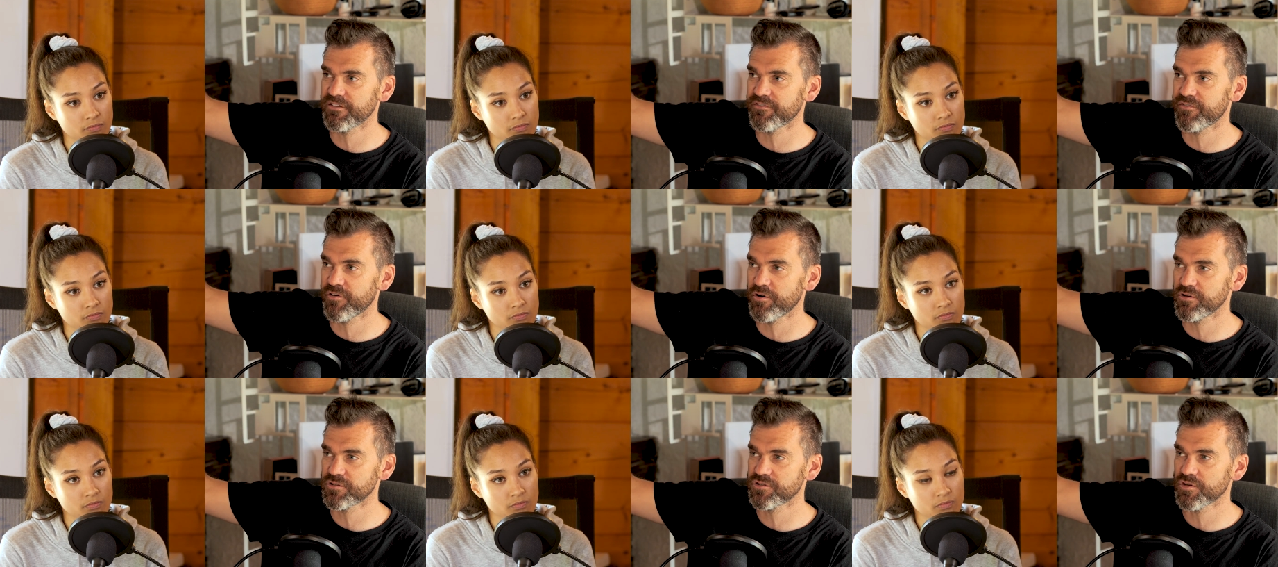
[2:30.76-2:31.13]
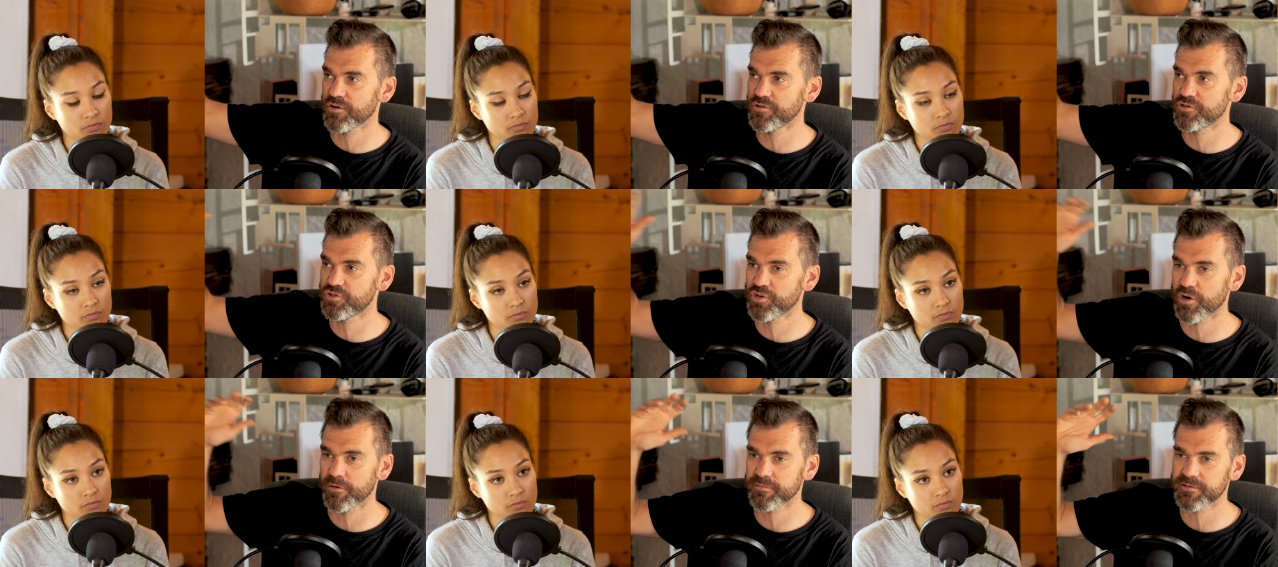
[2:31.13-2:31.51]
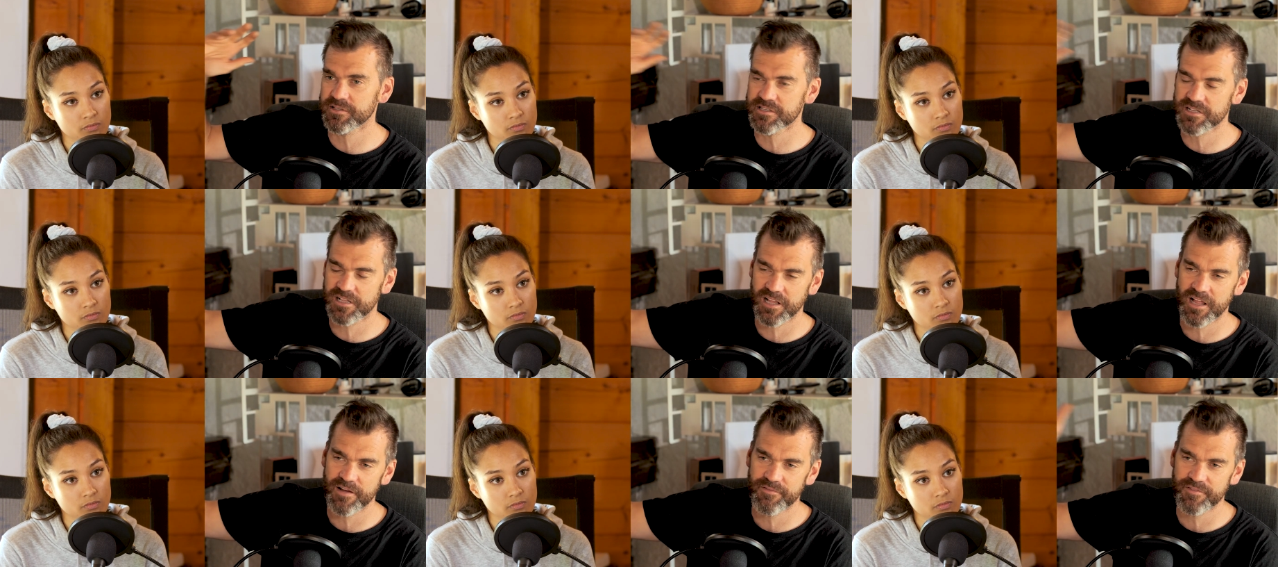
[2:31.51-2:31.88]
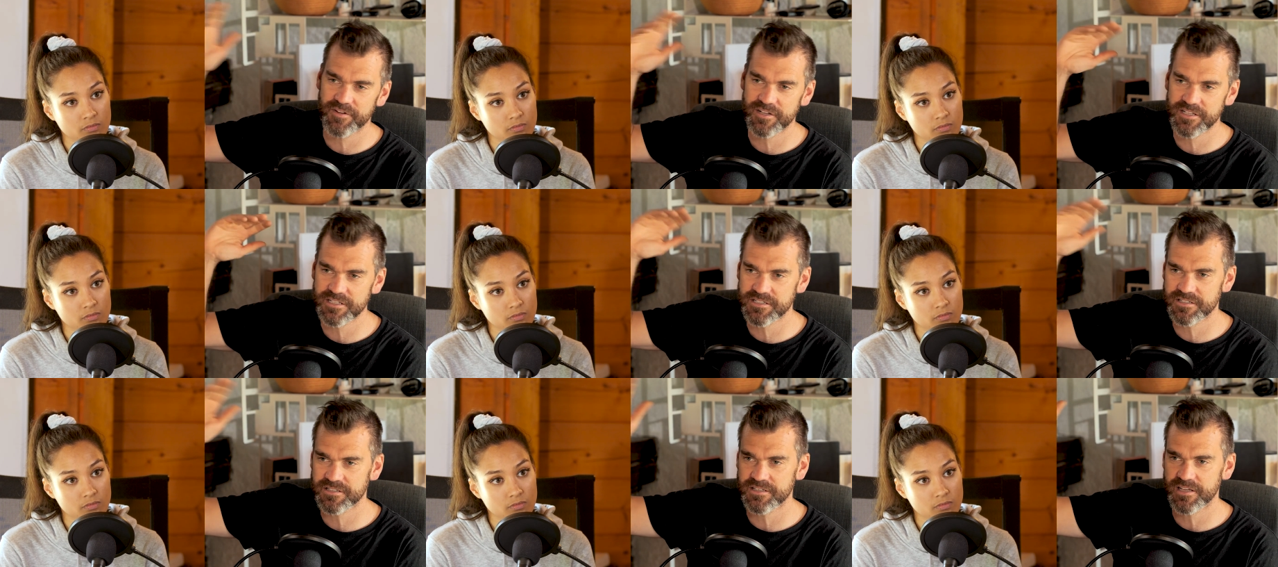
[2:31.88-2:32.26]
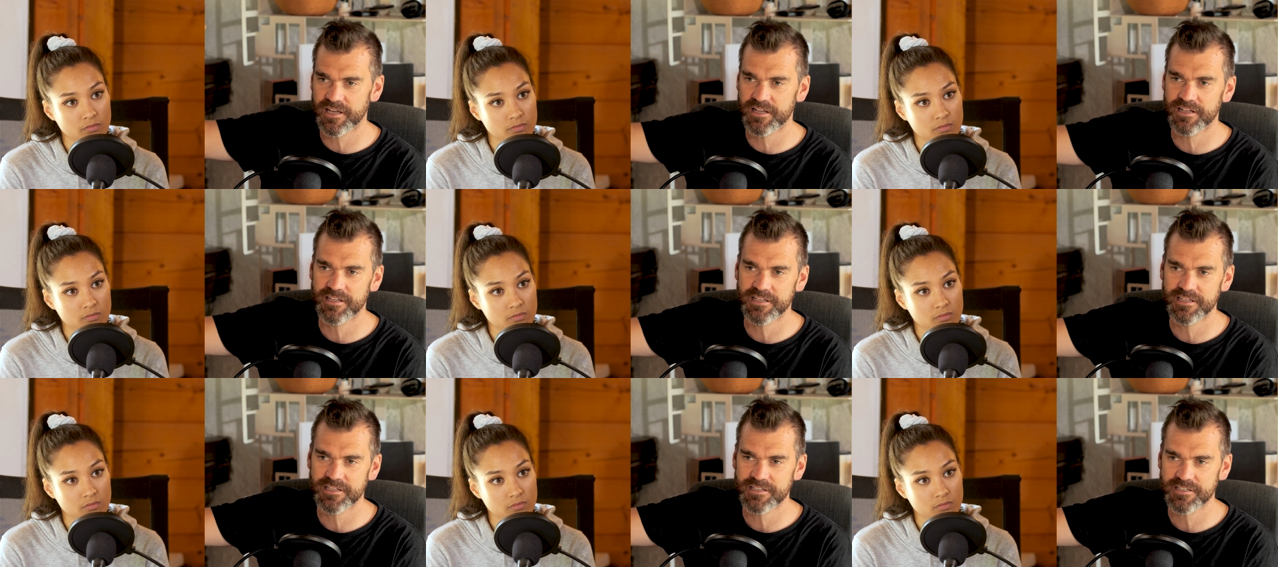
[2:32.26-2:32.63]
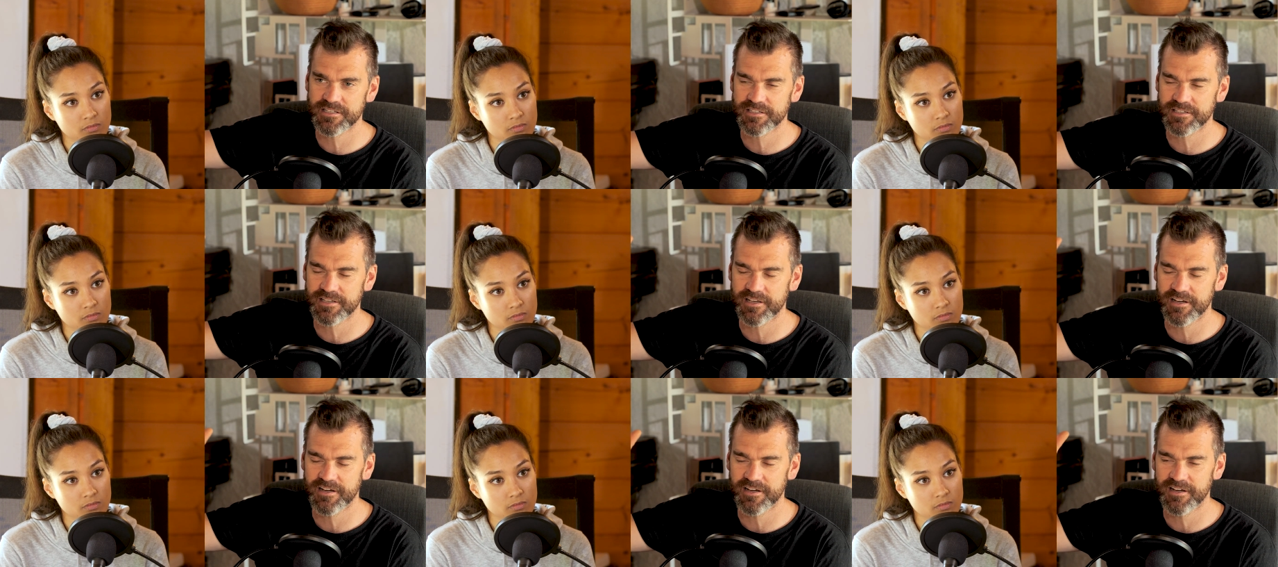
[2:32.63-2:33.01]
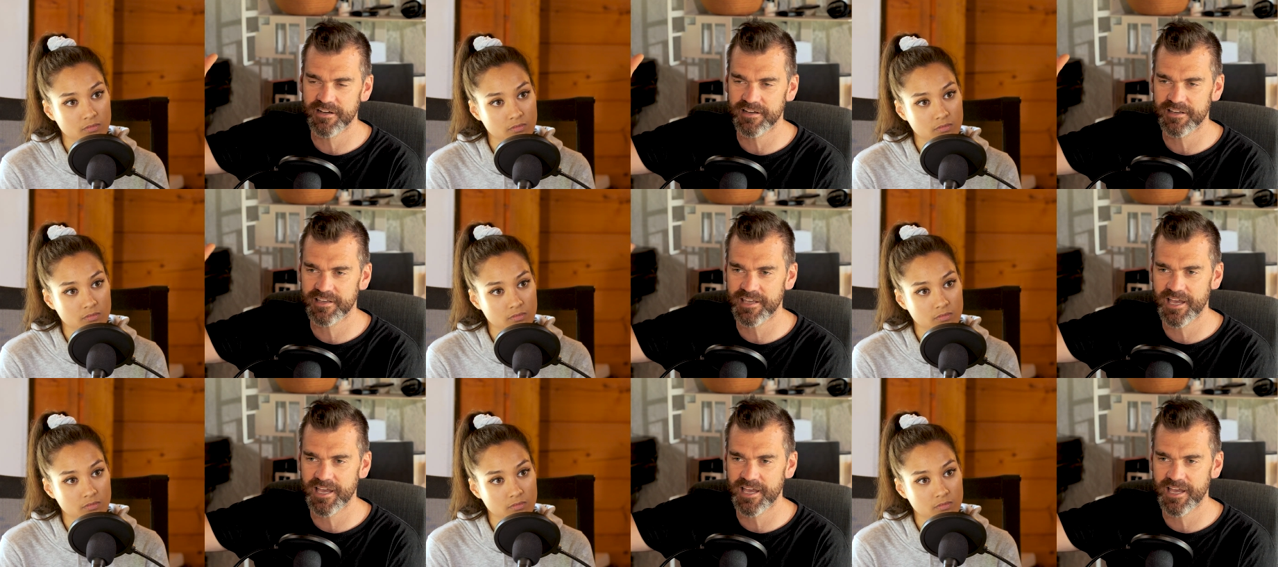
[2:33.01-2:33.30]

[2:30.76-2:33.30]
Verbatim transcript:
Speaker 1: take a photo, dropped his glove and his and his uh,